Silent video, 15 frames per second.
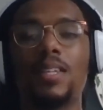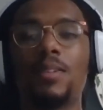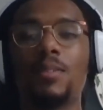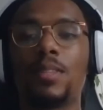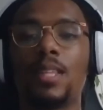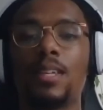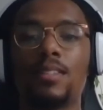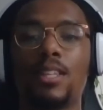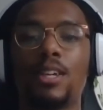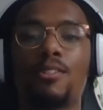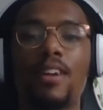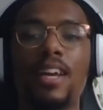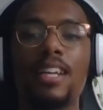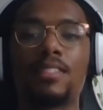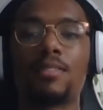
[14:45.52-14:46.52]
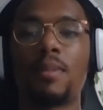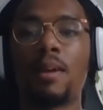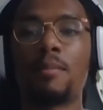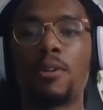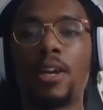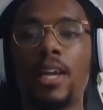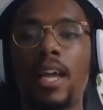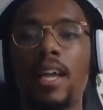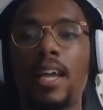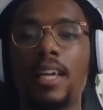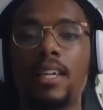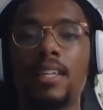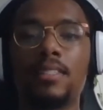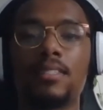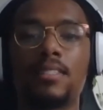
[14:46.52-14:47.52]
the greatest memory
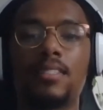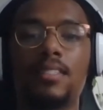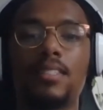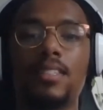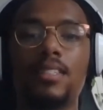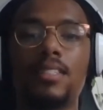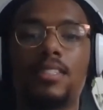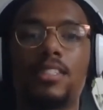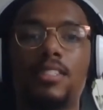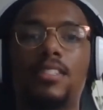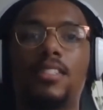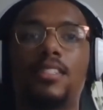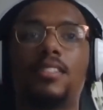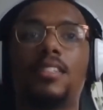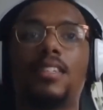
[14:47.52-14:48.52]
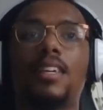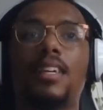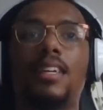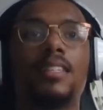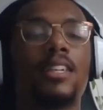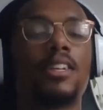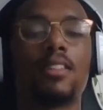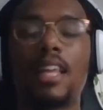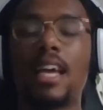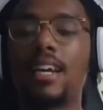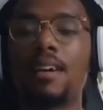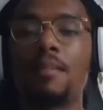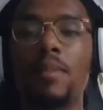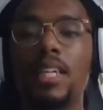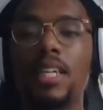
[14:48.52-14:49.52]
is just, like I
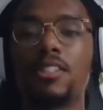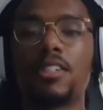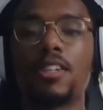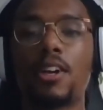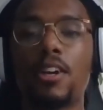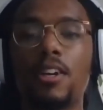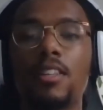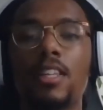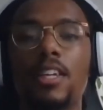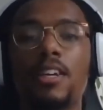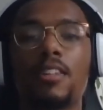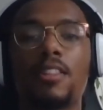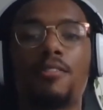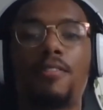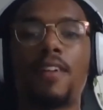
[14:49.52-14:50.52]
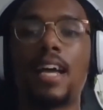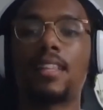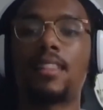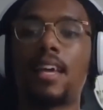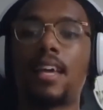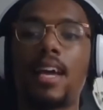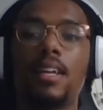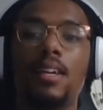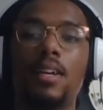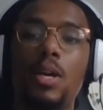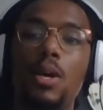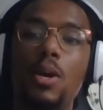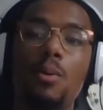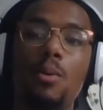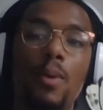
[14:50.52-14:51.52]
mentioned earlier, the fact that
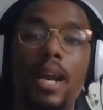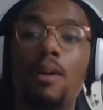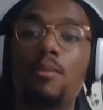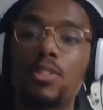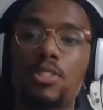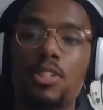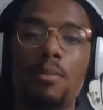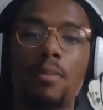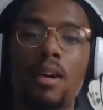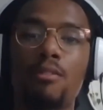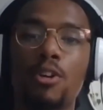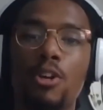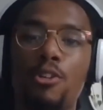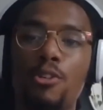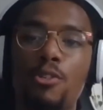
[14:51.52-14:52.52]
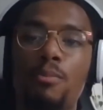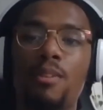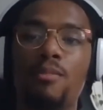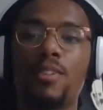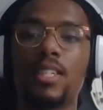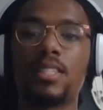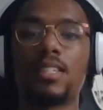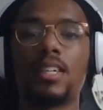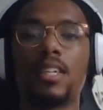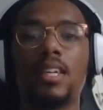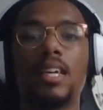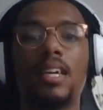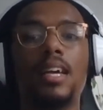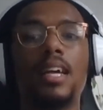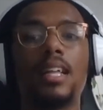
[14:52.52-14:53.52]
when I was on my recruitment visit,
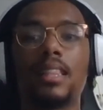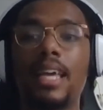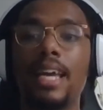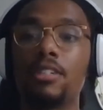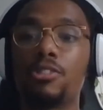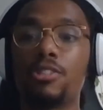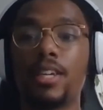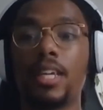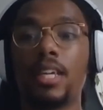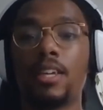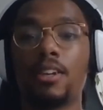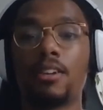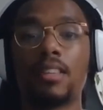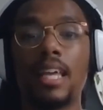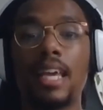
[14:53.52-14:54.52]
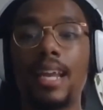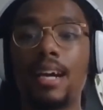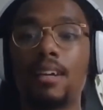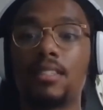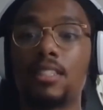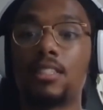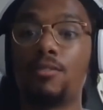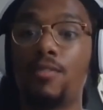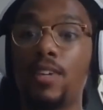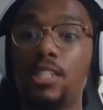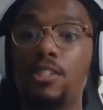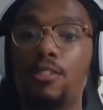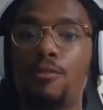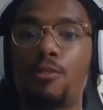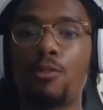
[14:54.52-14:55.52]
Landry, laid out this
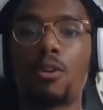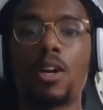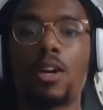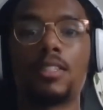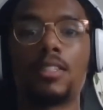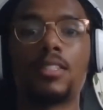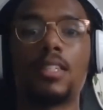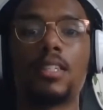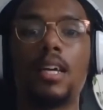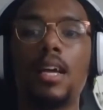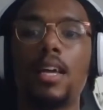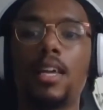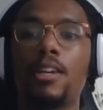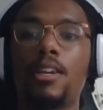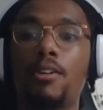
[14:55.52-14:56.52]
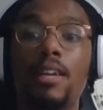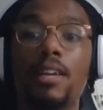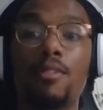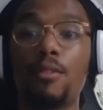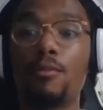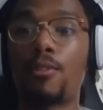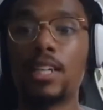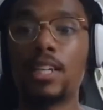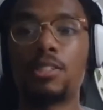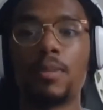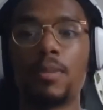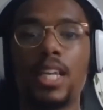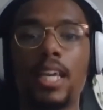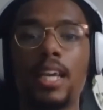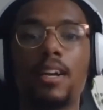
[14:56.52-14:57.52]
vision for us. Even freshman
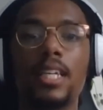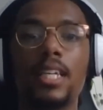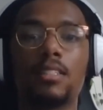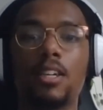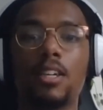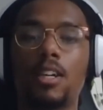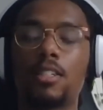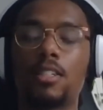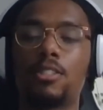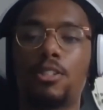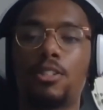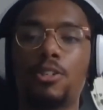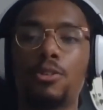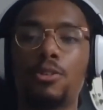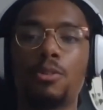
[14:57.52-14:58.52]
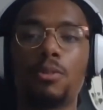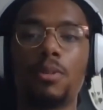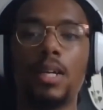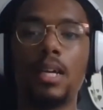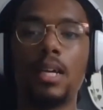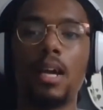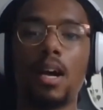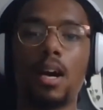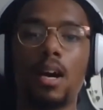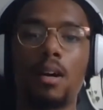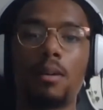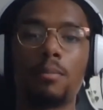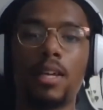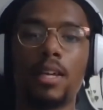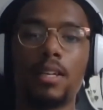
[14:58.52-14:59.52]
year, he took us to
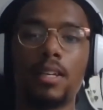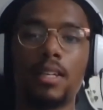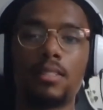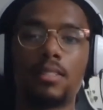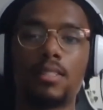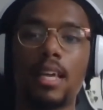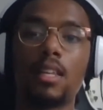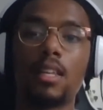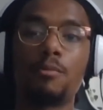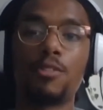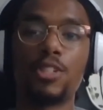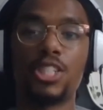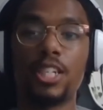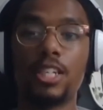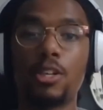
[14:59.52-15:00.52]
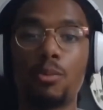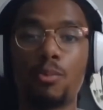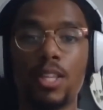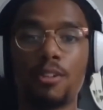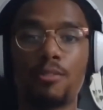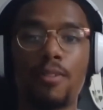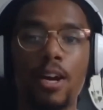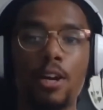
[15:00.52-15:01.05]
in Salem, Virginia, where the Final